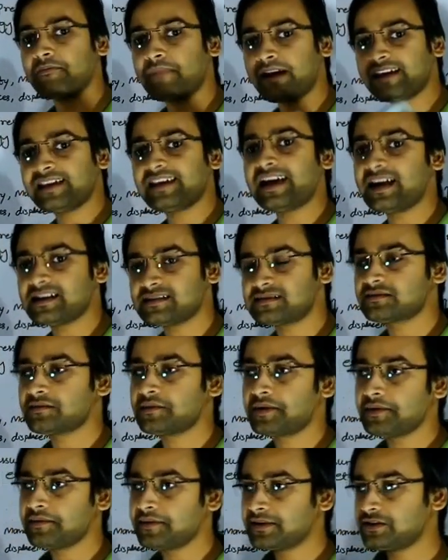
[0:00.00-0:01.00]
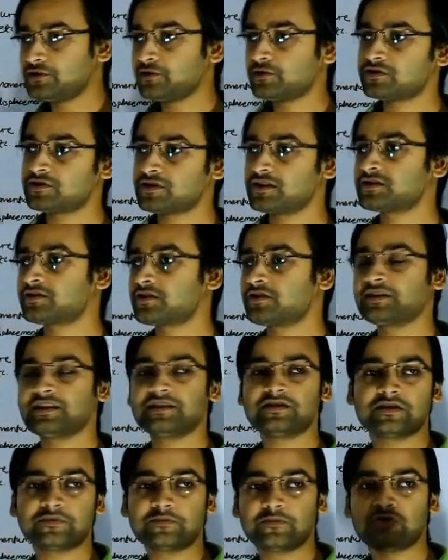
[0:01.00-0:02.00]
My deodorant
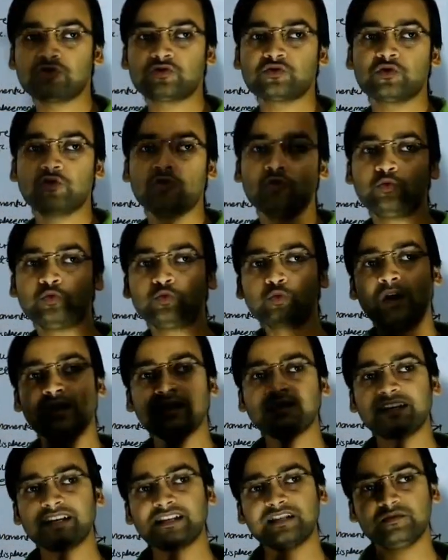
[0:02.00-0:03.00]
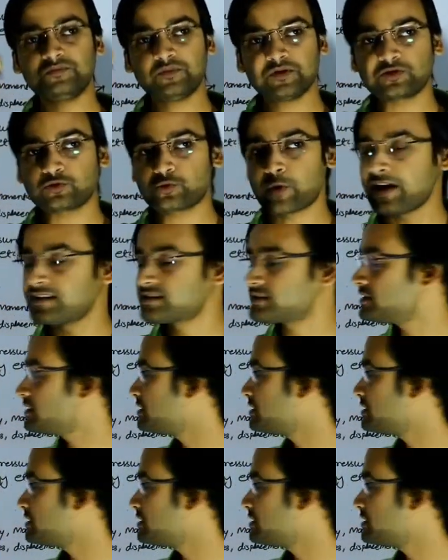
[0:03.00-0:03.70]
contains suppose 1 kg per square